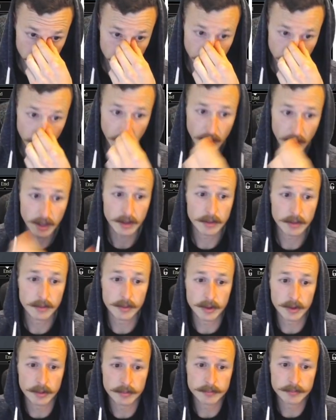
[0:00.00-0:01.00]
Okay,
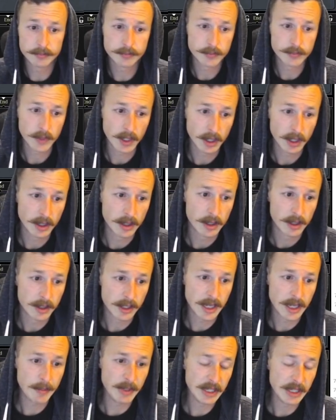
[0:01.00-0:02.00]
well,
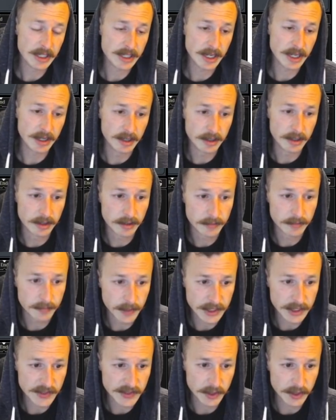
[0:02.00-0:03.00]
keeping this hand,
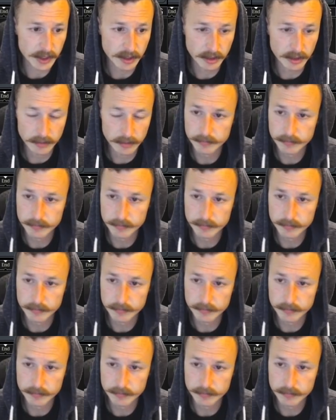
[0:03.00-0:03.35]
that's for sure.